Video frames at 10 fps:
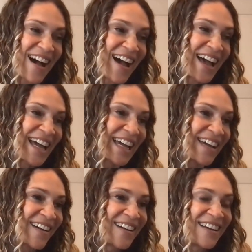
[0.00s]

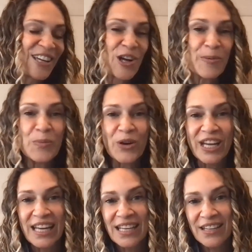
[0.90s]
I know, I've been
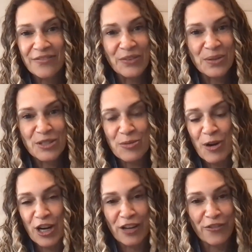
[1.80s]
working in influencer
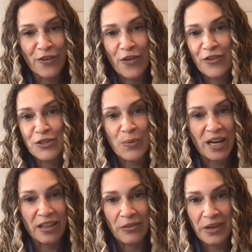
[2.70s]
marketing for over
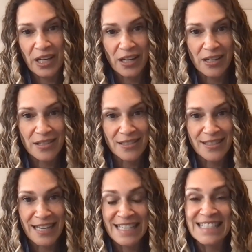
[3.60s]
23
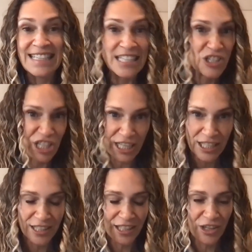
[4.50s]
years and I teach
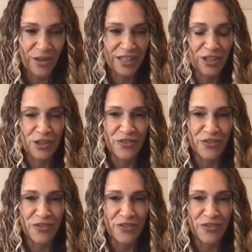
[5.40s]
it, you know, at